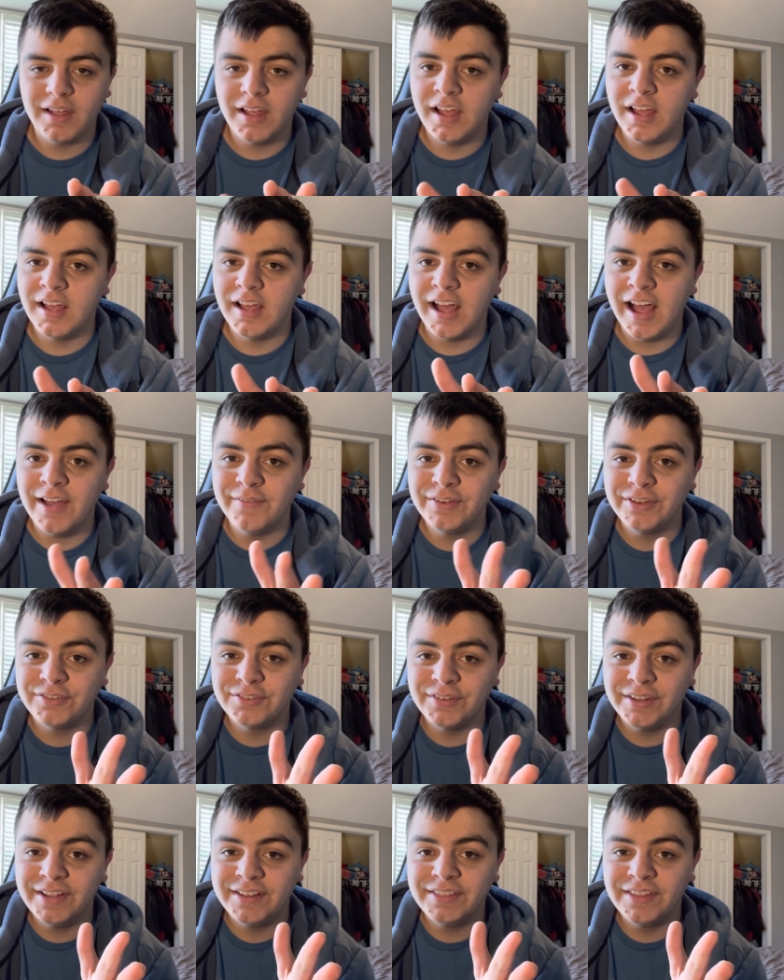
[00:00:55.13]
Uh,
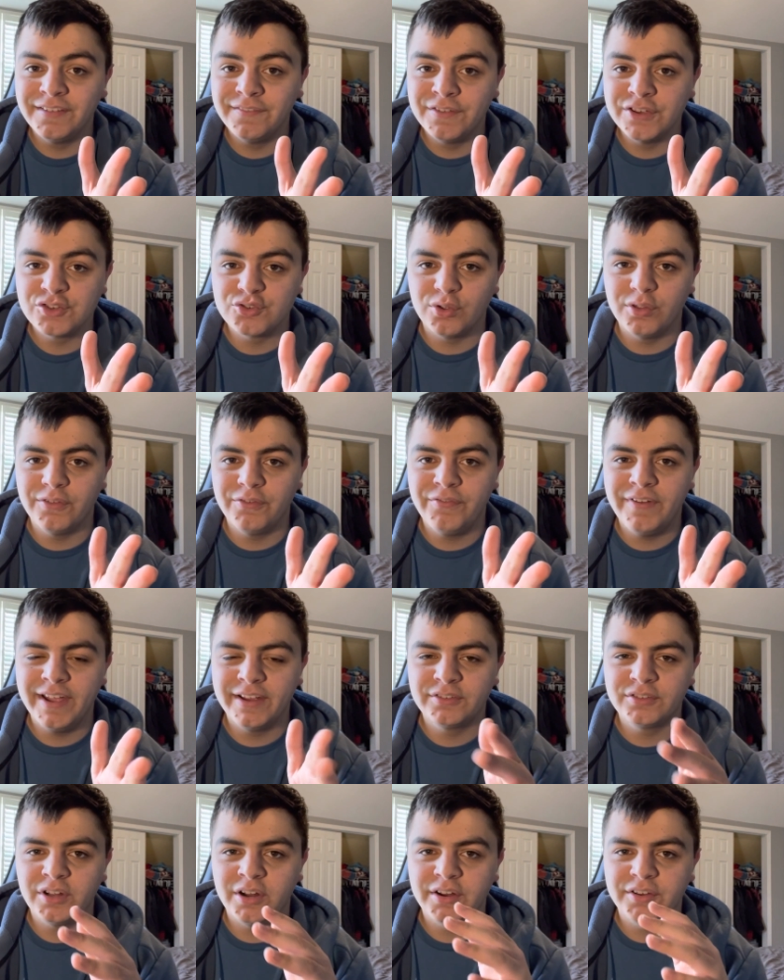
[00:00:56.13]
obviously, the visual
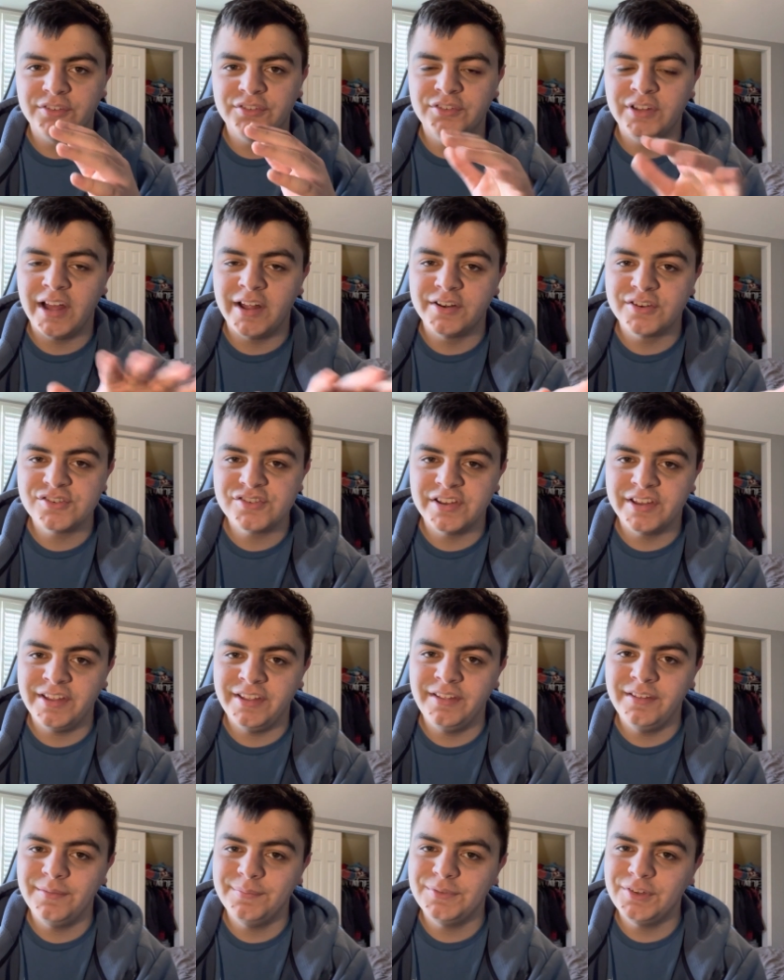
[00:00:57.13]
effects are astonishing,